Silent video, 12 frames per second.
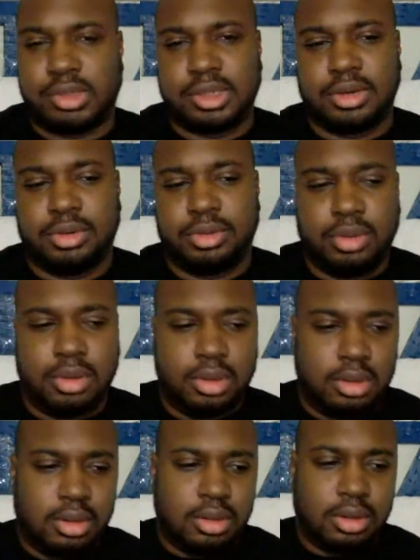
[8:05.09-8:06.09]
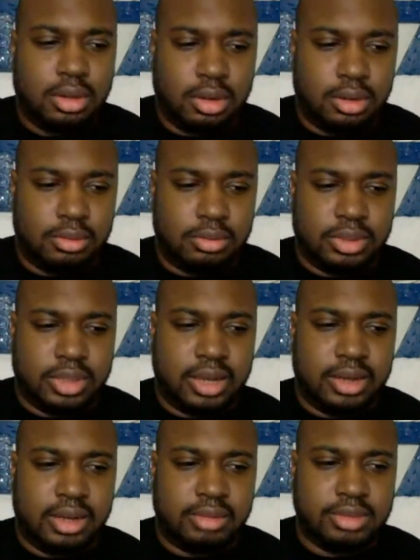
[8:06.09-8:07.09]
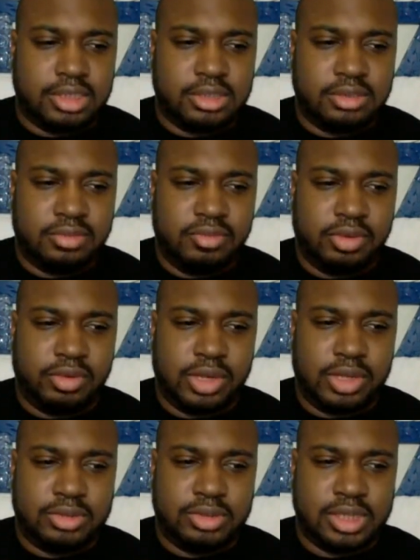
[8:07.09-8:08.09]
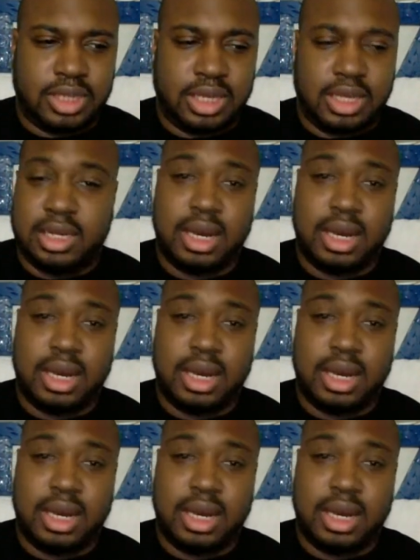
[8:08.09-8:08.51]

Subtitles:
So that was very interesting.